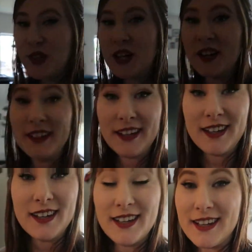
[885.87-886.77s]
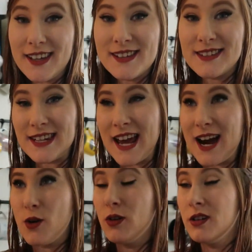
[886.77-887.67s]
vlog, it is
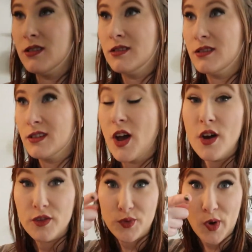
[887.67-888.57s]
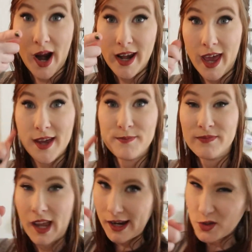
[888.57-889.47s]
now Friday.
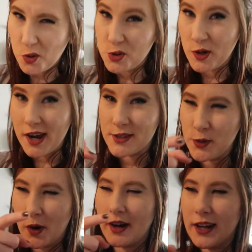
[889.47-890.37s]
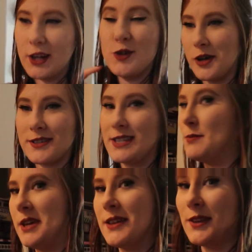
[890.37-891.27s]
I told you guys you weren't gonna just see
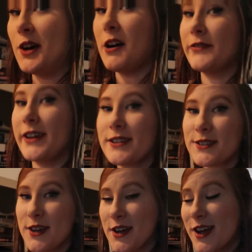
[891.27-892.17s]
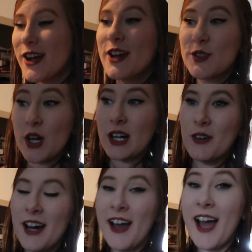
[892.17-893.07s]
me in the office.
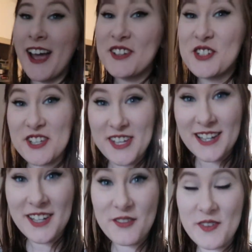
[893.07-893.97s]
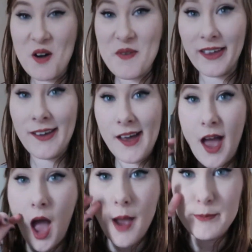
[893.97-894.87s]
So I just got done filming.
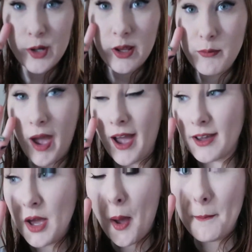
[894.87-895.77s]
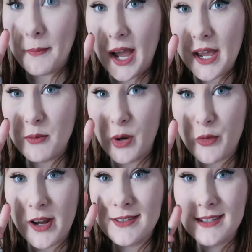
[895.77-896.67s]
I'm putting back my
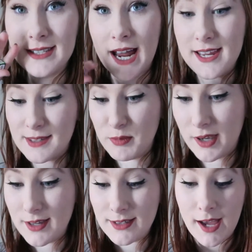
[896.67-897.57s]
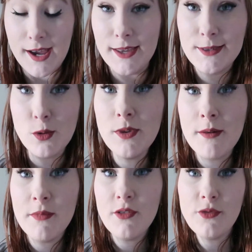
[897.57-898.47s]
boyfriend's dice because I stole
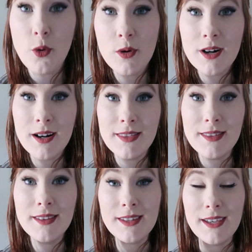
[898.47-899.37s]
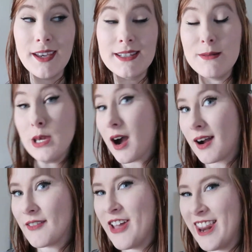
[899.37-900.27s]
them for the
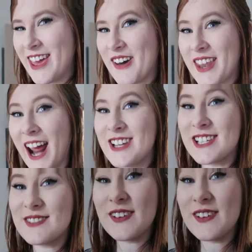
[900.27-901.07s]
TBR video that I just